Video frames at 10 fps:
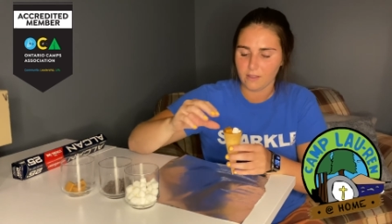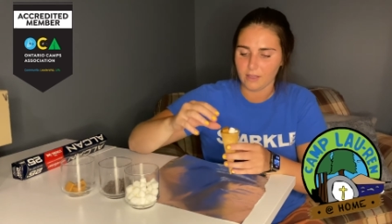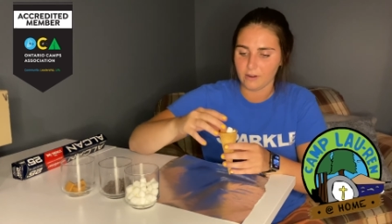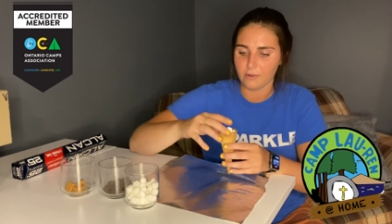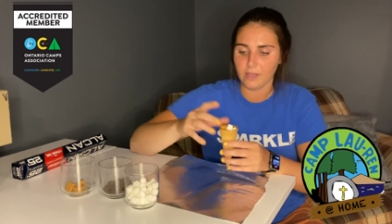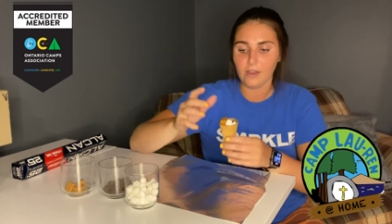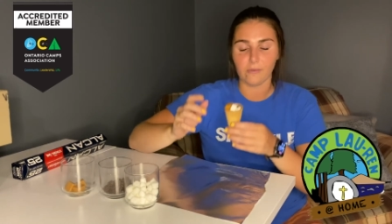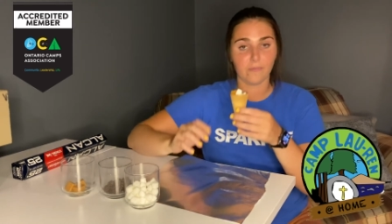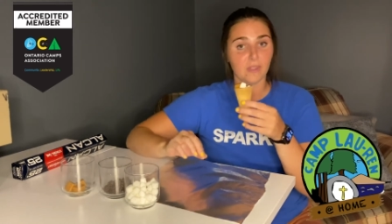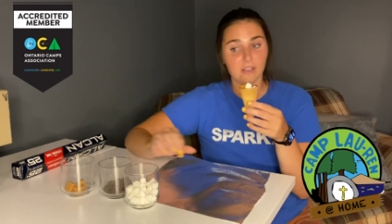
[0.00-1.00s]
There we go.
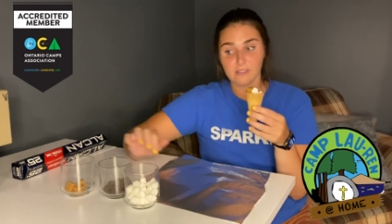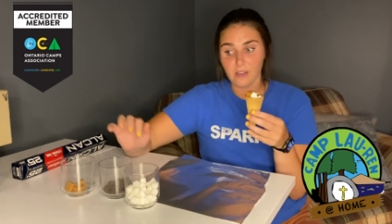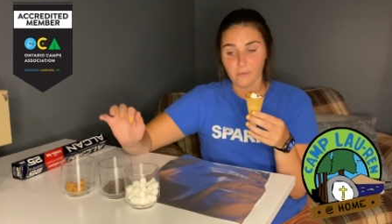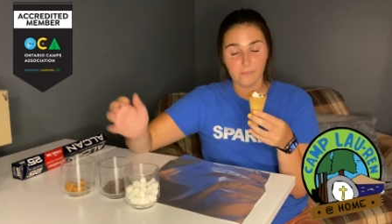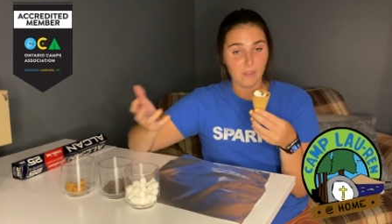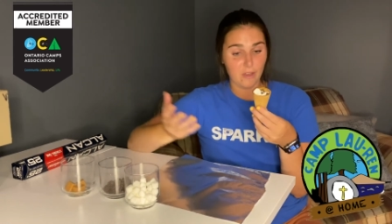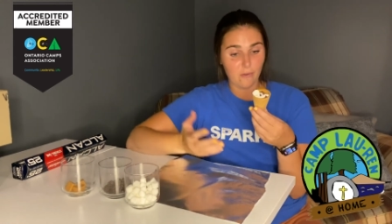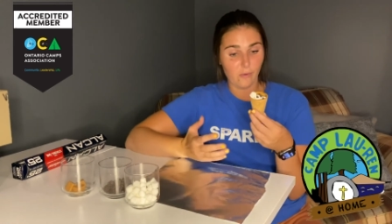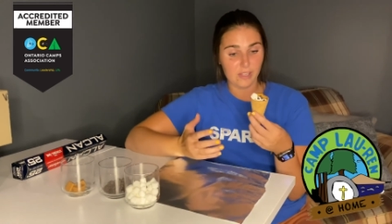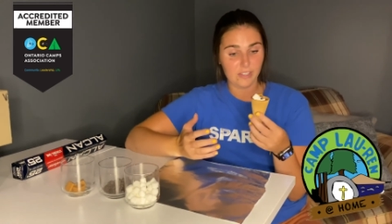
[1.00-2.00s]
So,
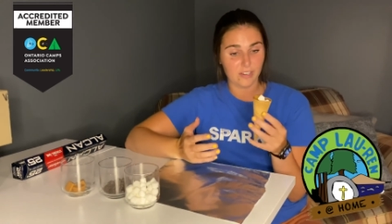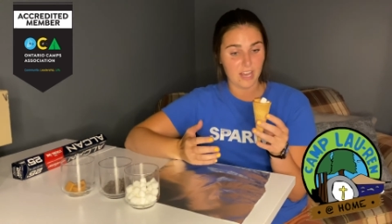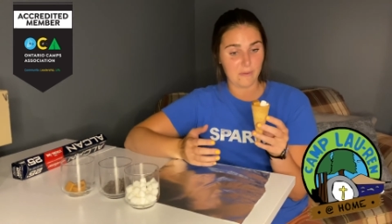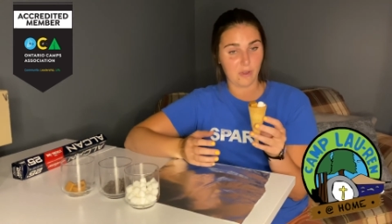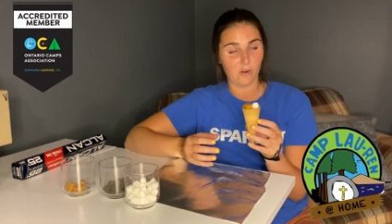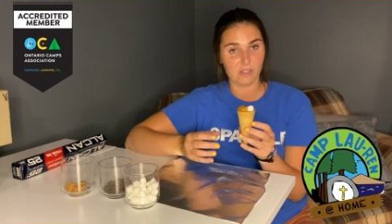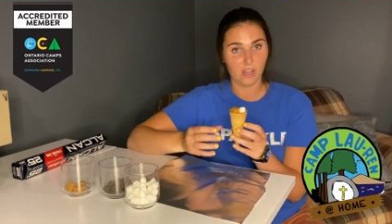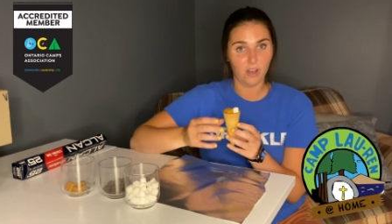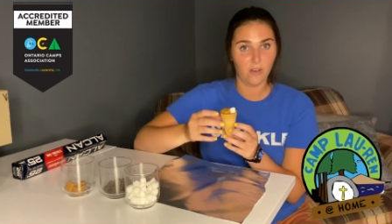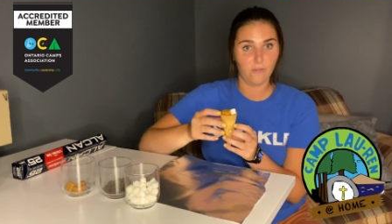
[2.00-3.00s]
once your camp cone is
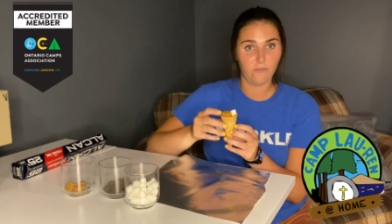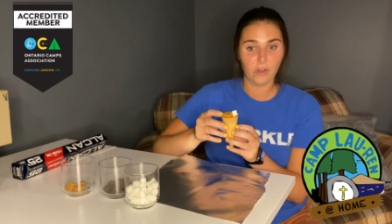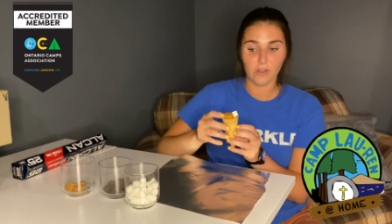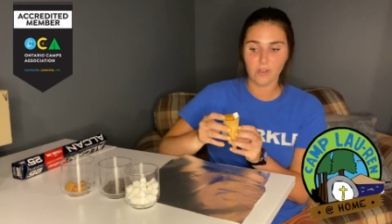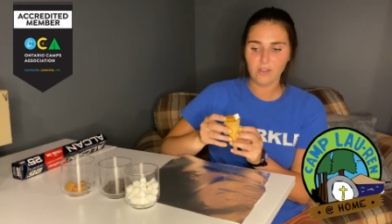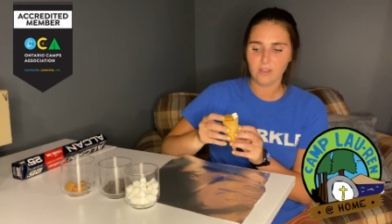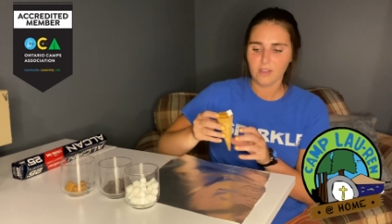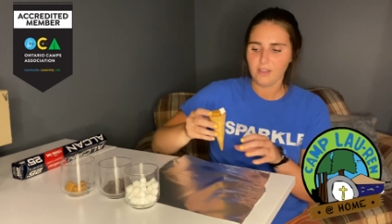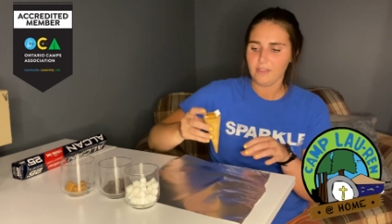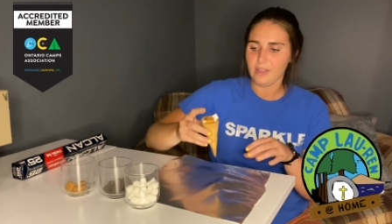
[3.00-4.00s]
all full,
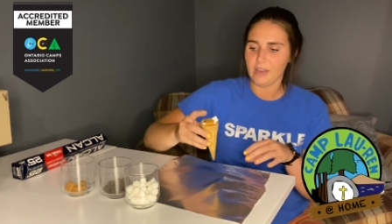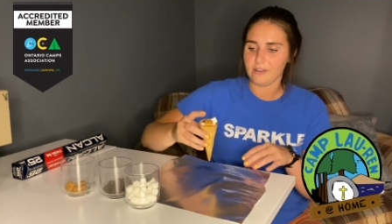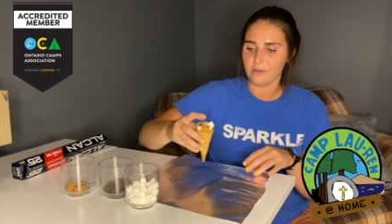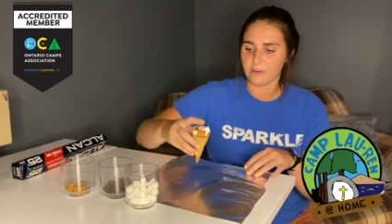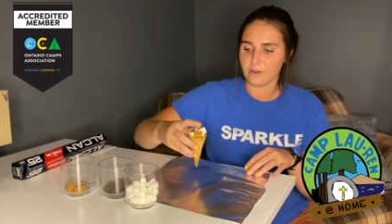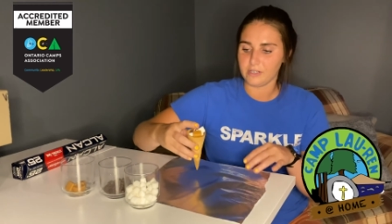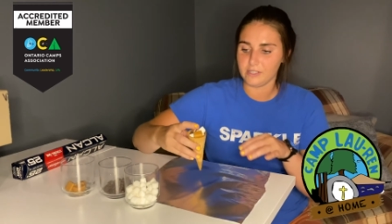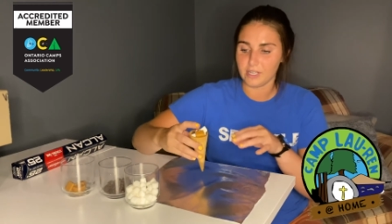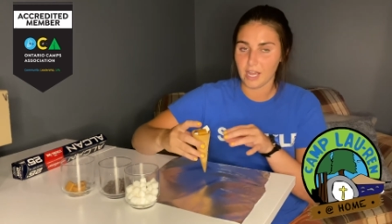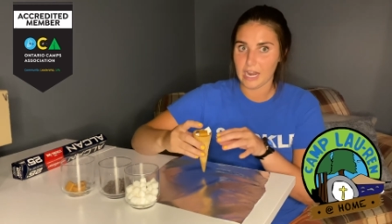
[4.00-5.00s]
then you're going
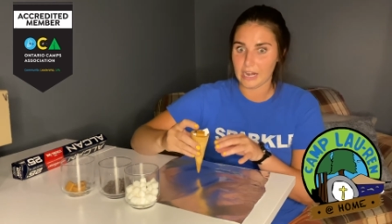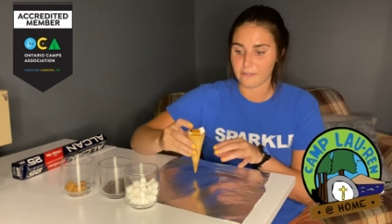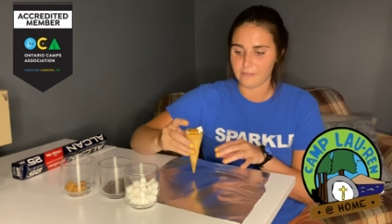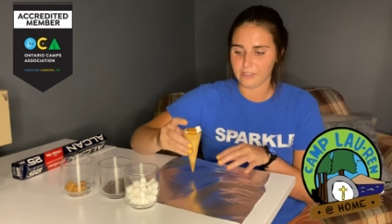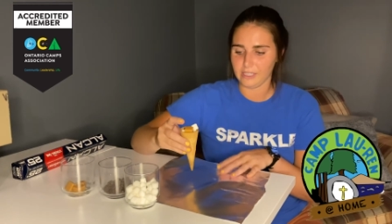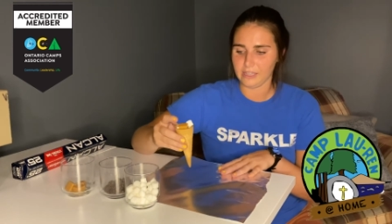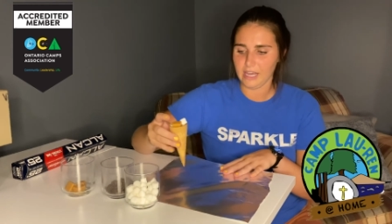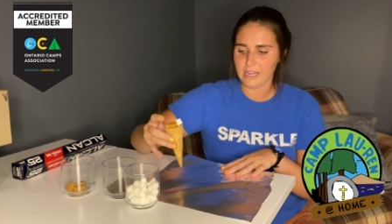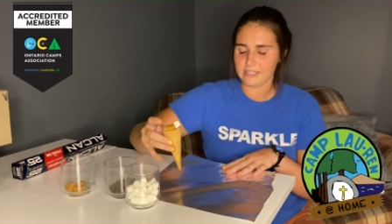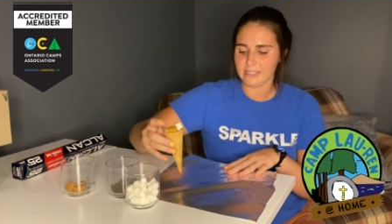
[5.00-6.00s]
to carefully
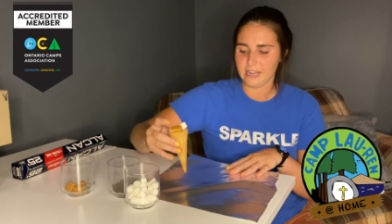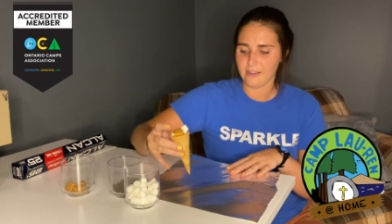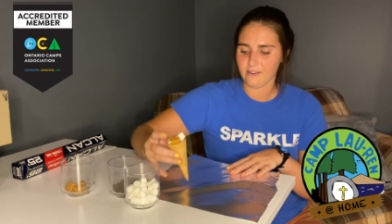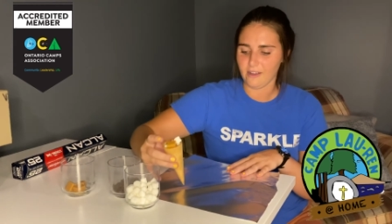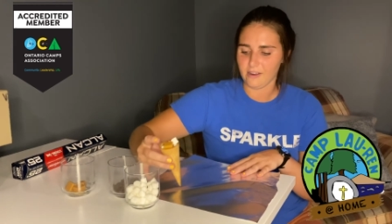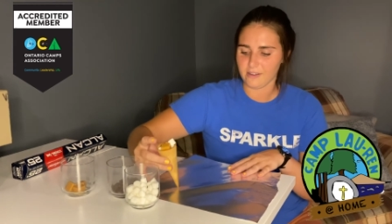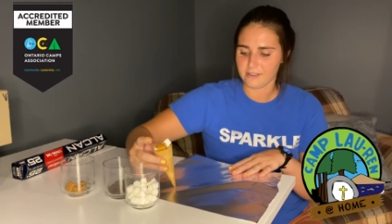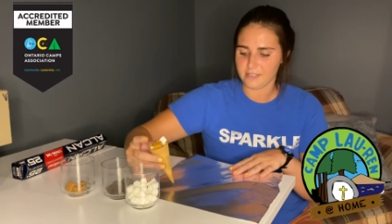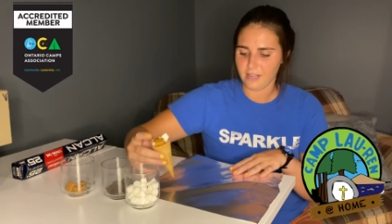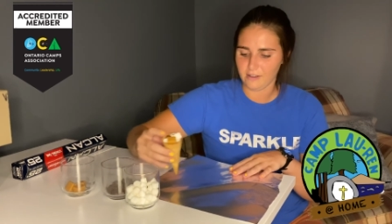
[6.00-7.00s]
lay it down on
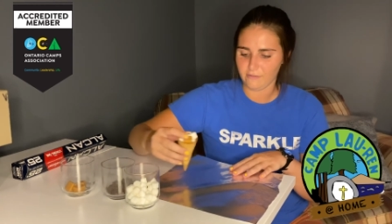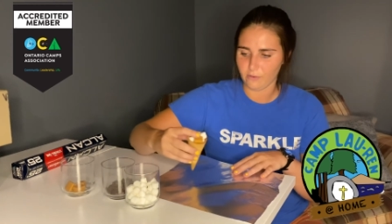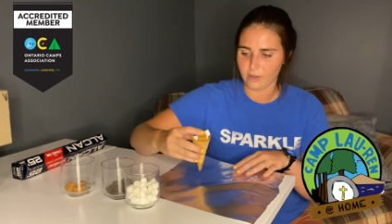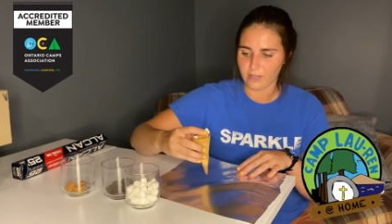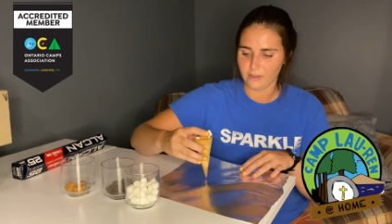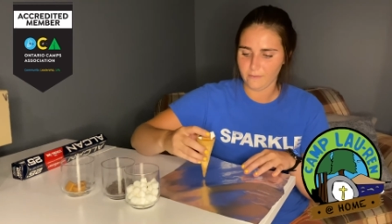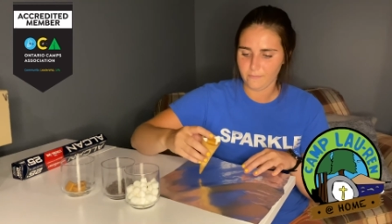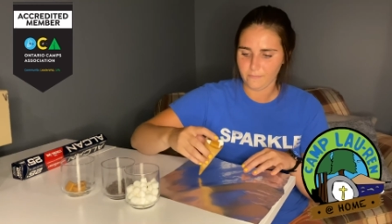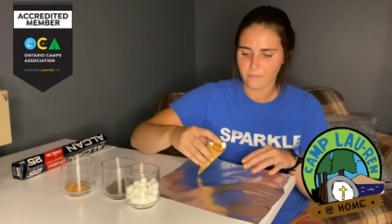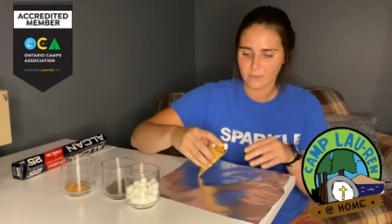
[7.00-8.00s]
your tin foil
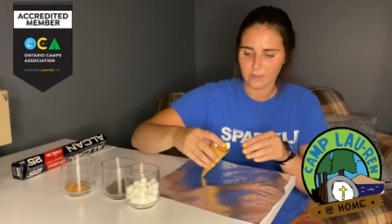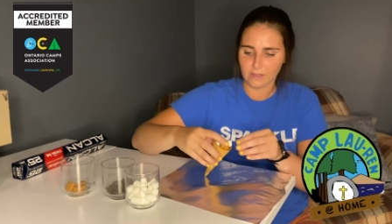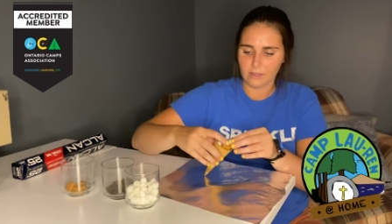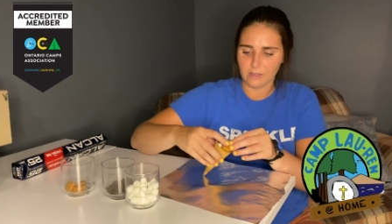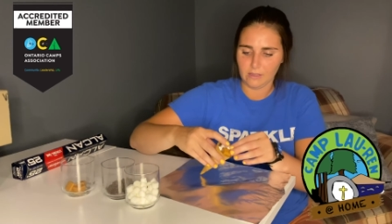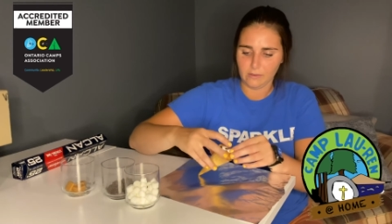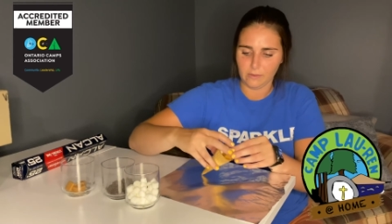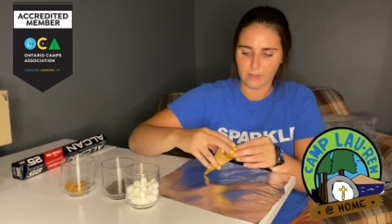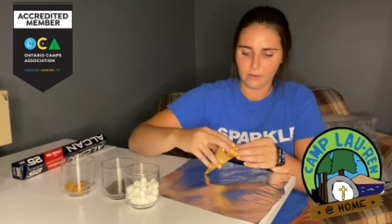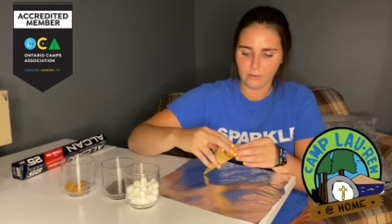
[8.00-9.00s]

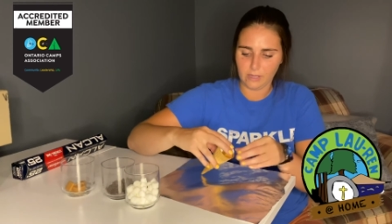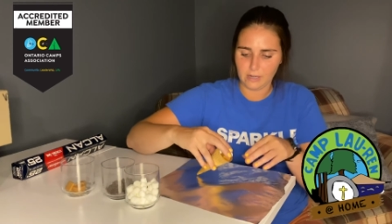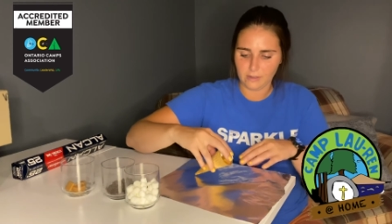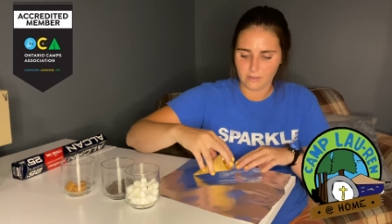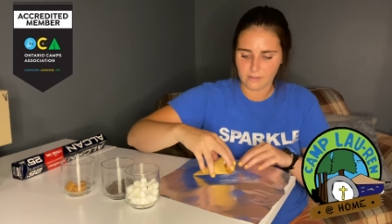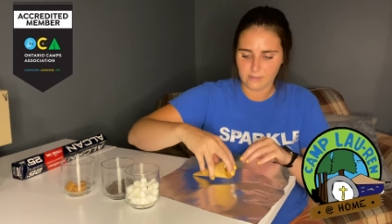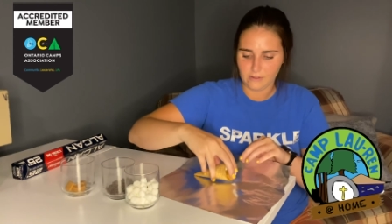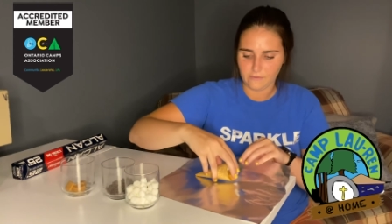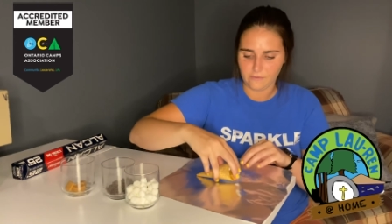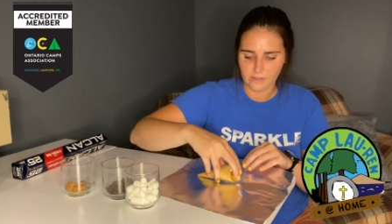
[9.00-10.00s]
without letting all this
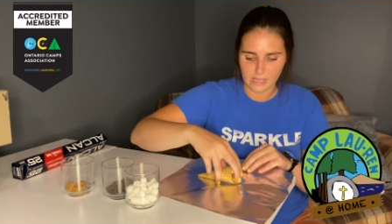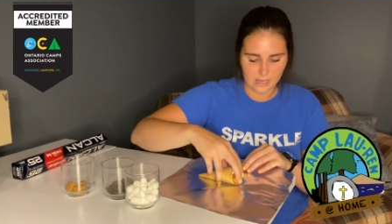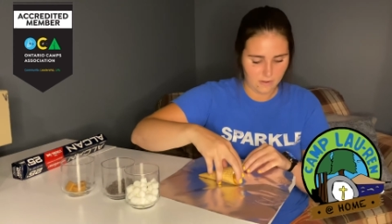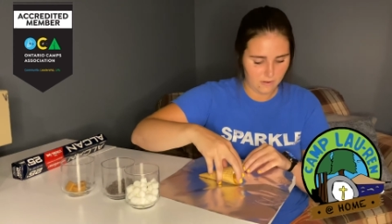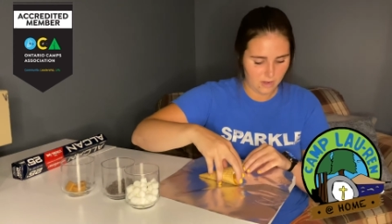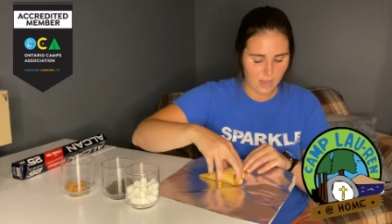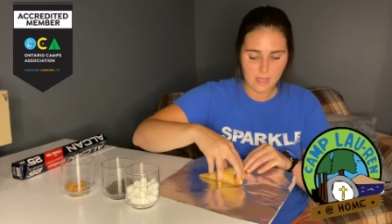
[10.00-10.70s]
stuff fly out.